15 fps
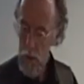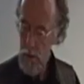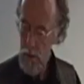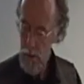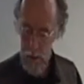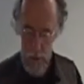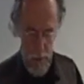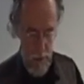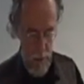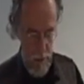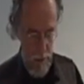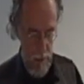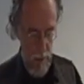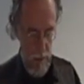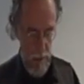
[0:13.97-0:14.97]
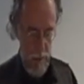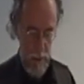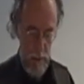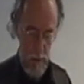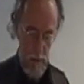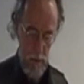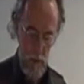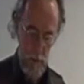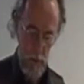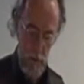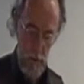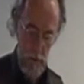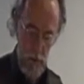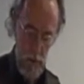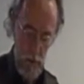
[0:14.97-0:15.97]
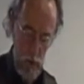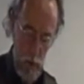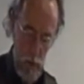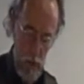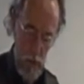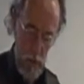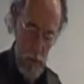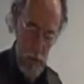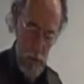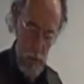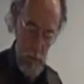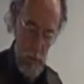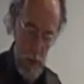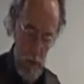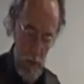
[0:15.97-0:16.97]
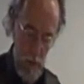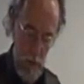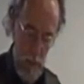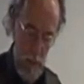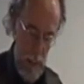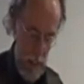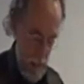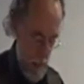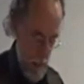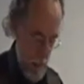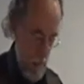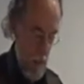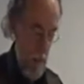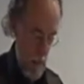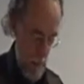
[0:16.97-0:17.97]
once in the book of Disquiet, but it might be a